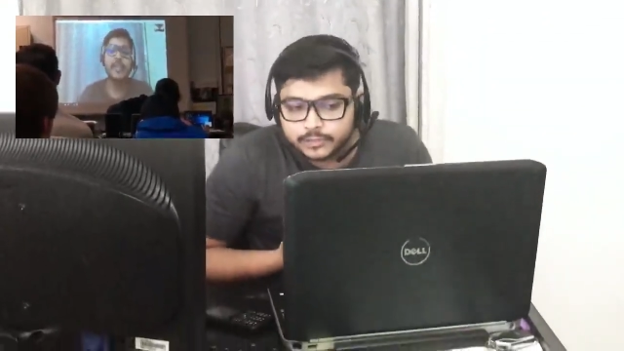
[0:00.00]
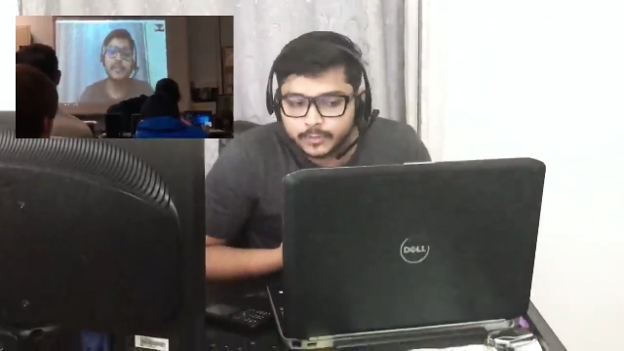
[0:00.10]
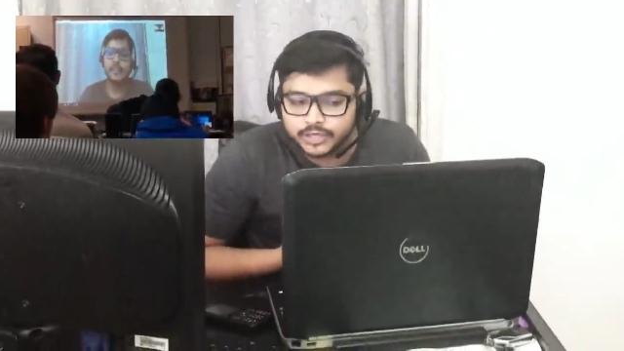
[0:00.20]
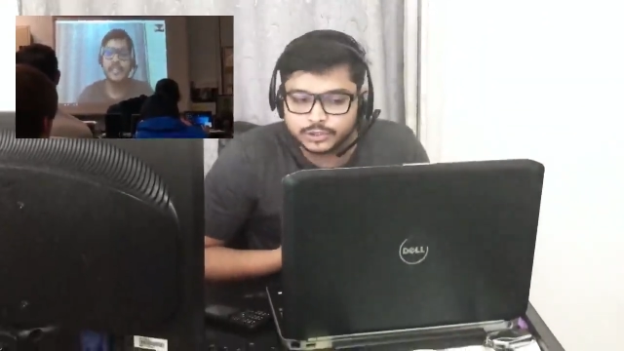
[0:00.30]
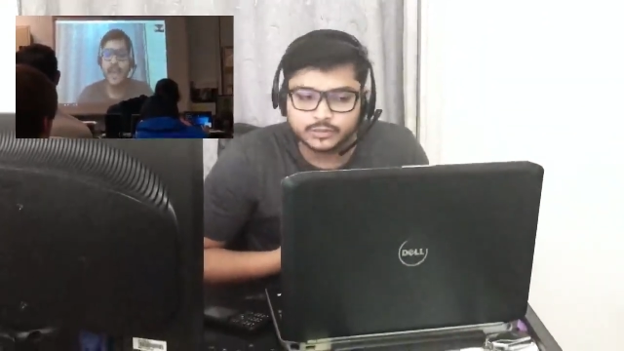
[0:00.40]
to
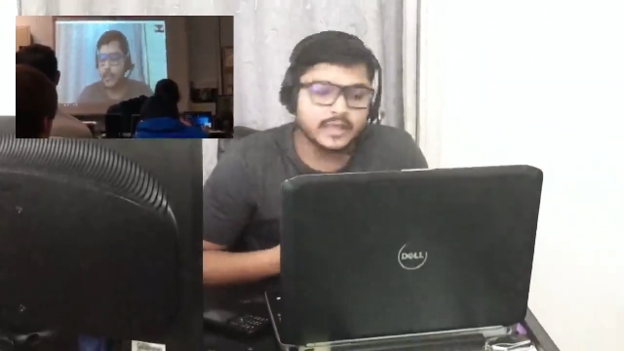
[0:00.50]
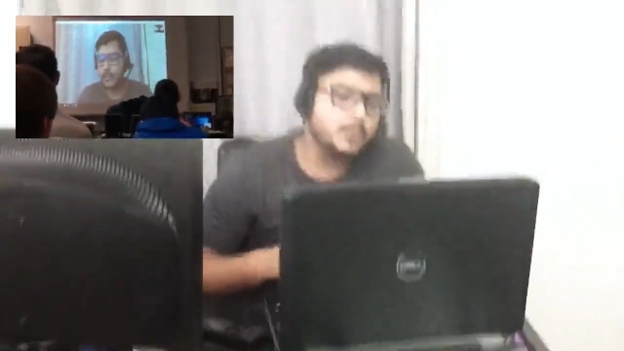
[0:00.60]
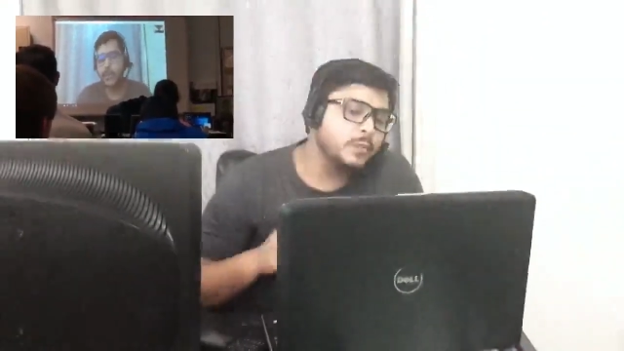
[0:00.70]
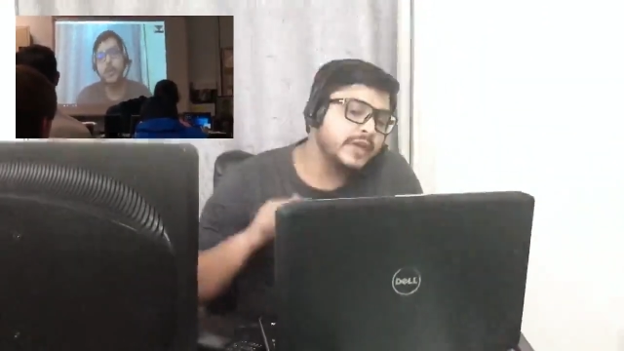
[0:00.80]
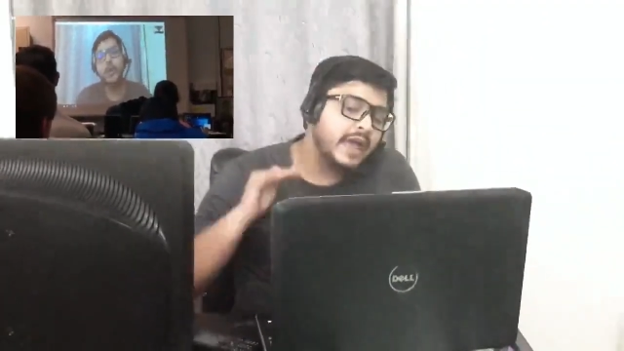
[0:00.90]
make sure
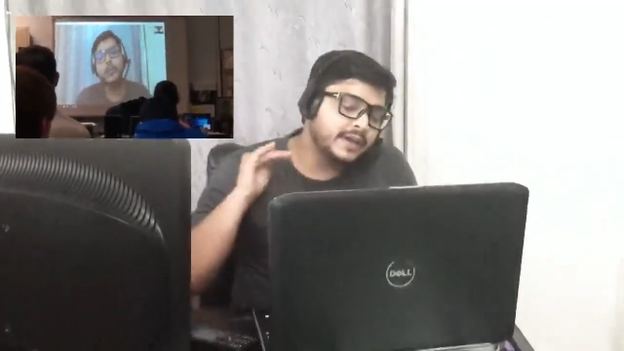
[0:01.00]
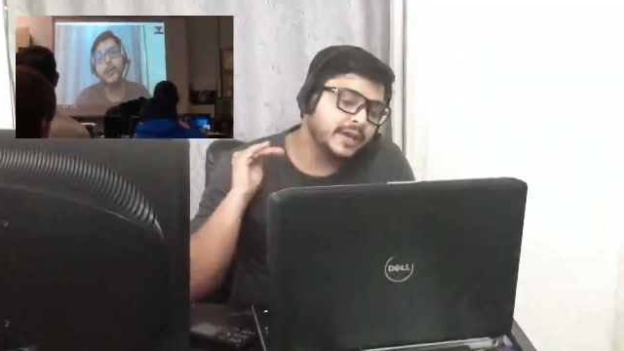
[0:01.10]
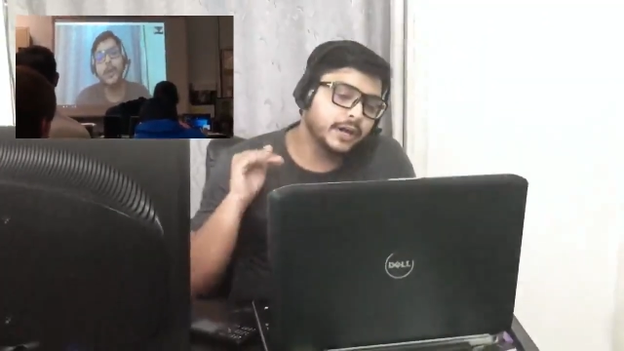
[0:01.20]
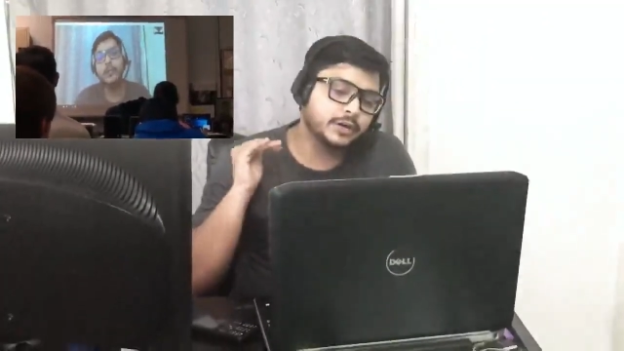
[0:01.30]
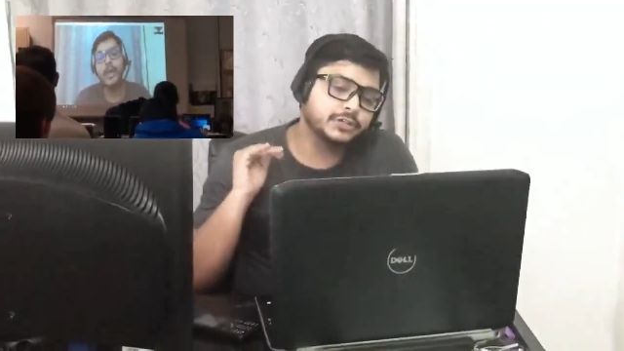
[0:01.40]
that we
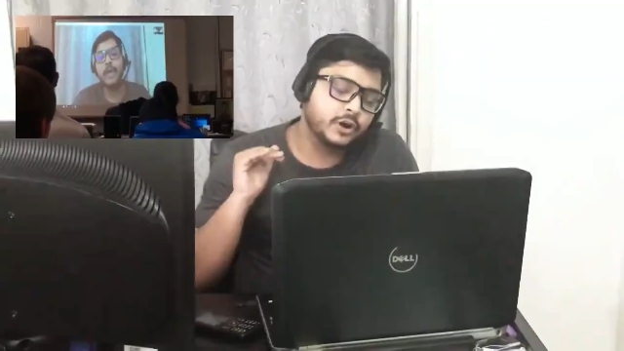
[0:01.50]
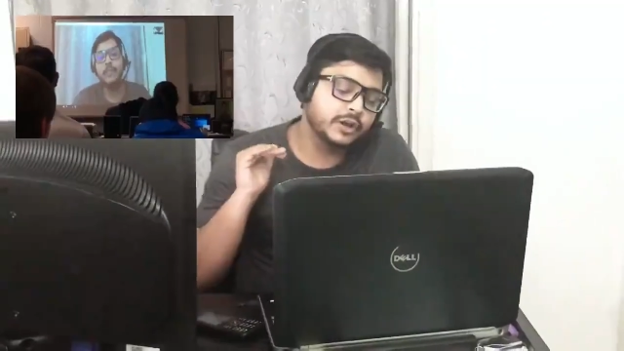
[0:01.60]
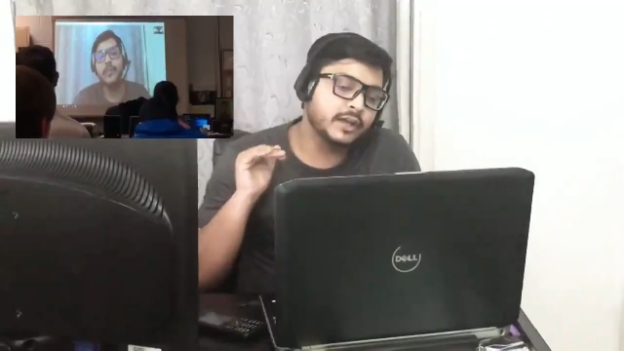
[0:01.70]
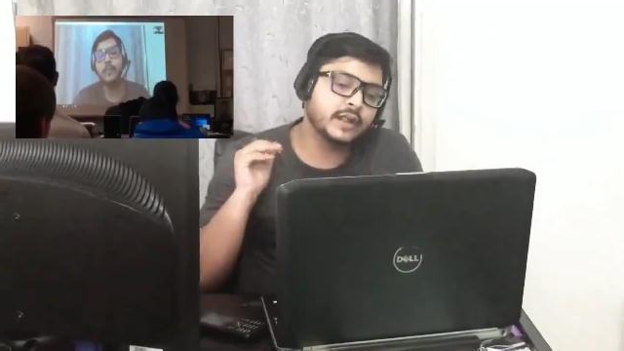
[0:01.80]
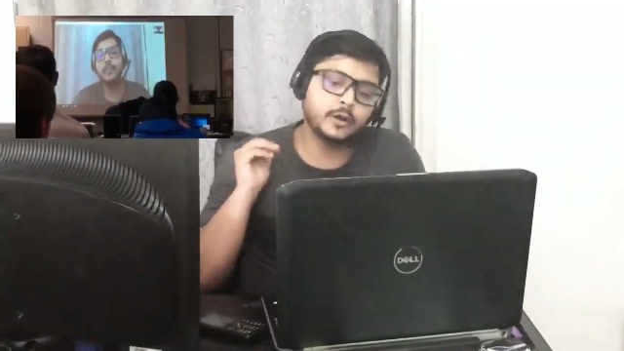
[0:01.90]
hit our
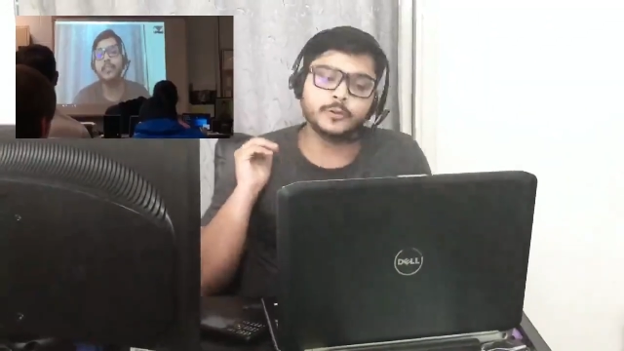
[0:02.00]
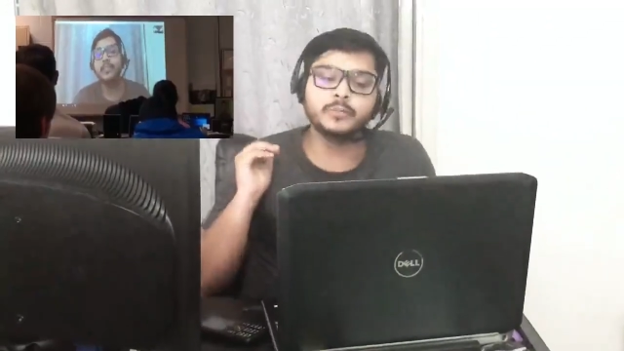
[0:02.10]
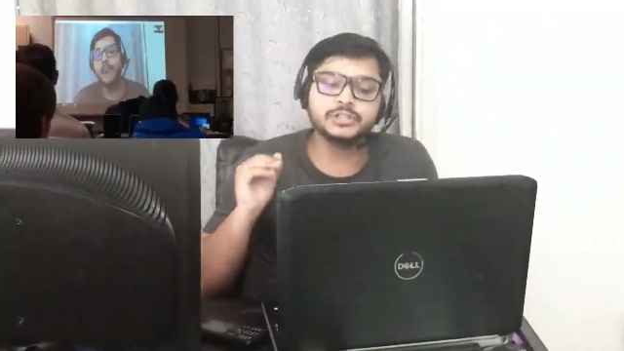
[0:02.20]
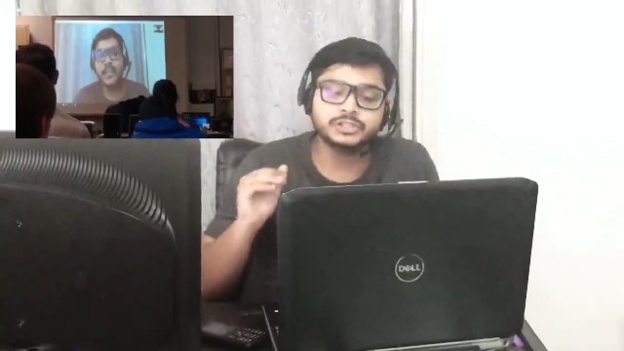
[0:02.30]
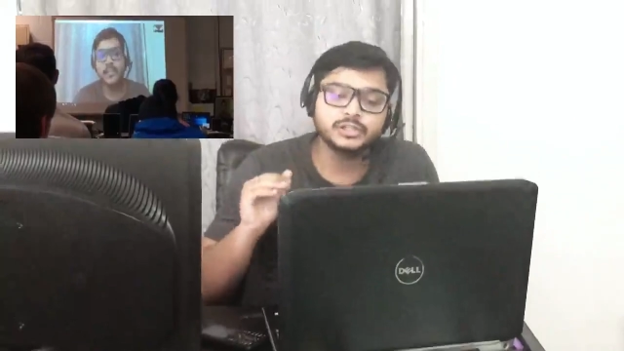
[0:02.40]
target and our
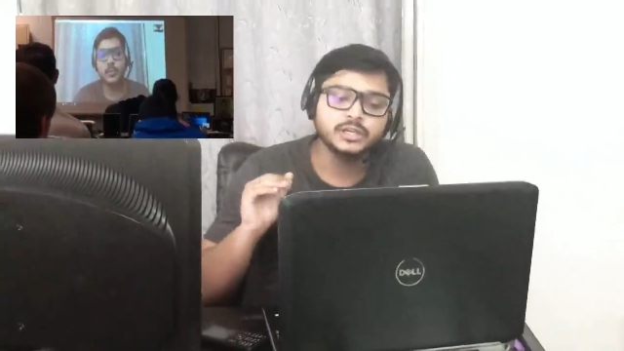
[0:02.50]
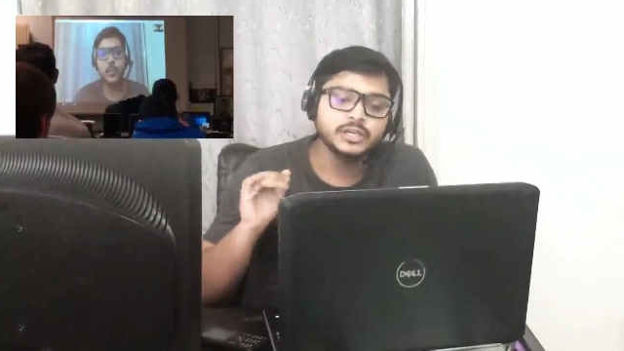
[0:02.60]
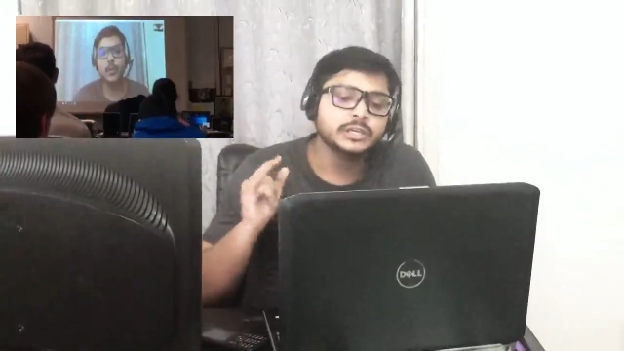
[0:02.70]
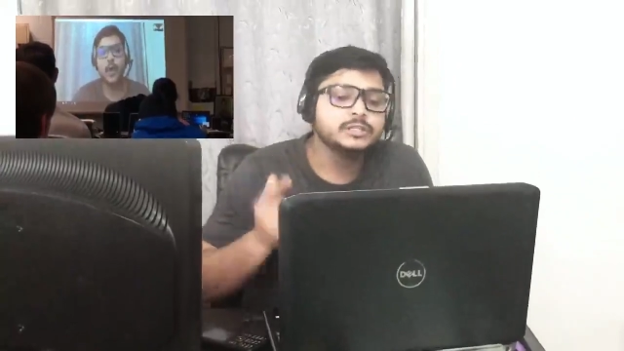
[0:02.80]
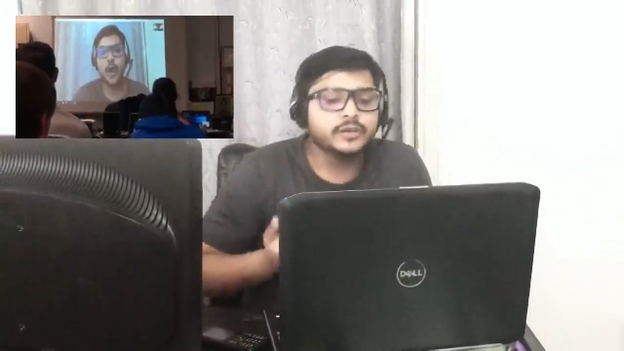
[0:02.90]
mission.
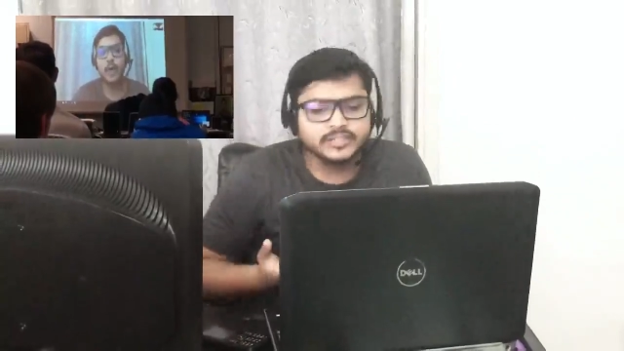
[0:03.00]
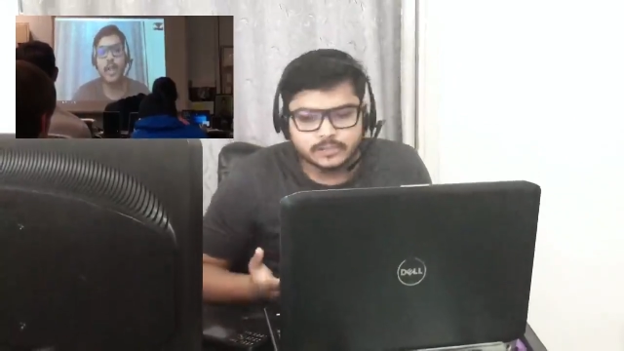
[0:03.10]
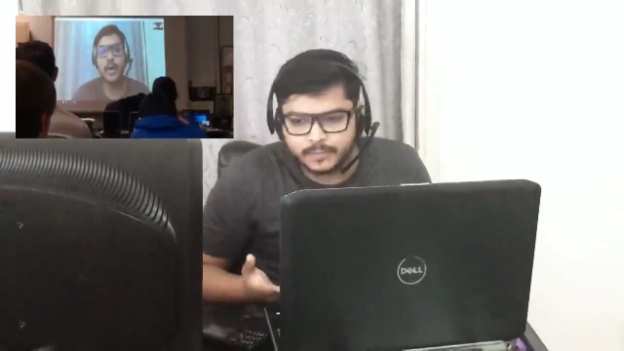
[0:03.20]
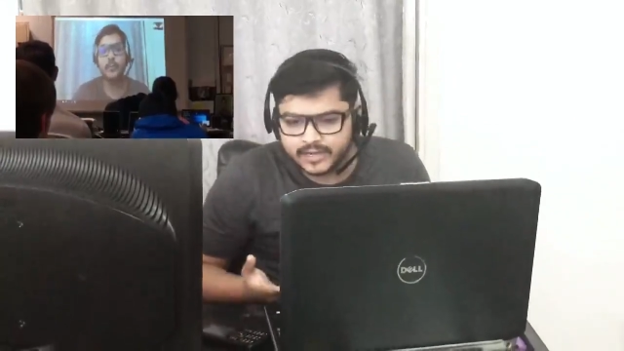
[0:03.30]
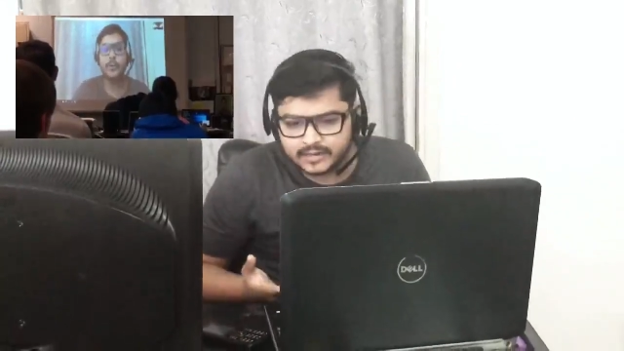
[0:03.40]
So
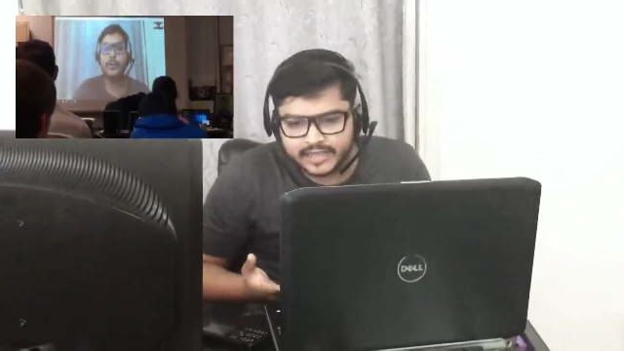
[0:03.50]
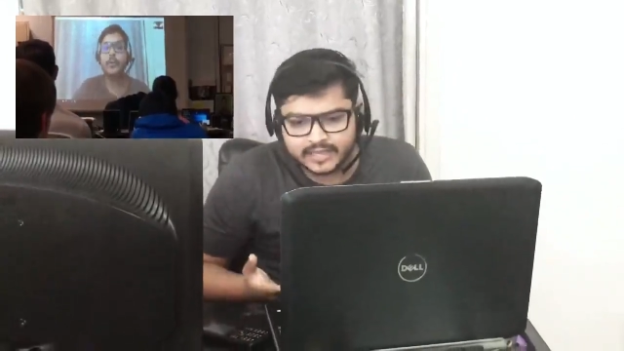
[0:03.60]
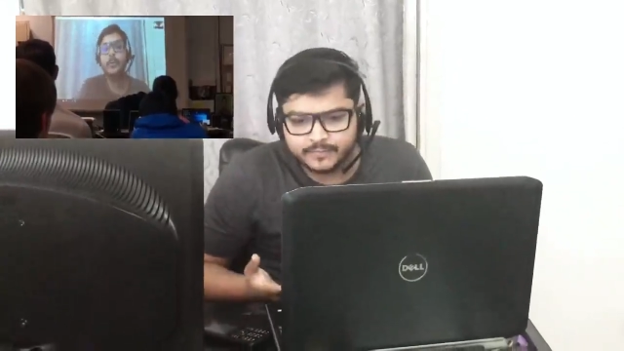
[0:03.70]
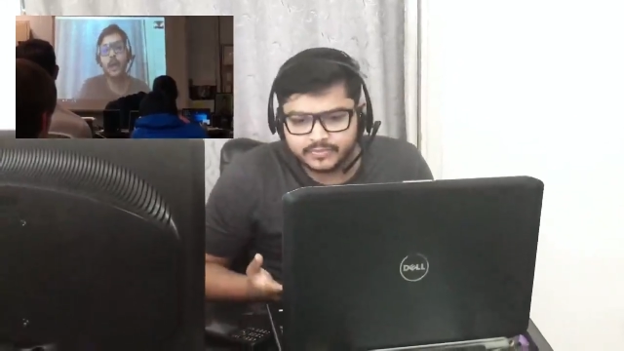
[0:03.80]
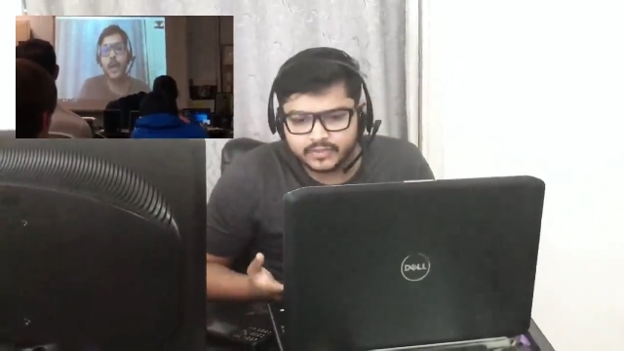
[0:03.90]
it's been like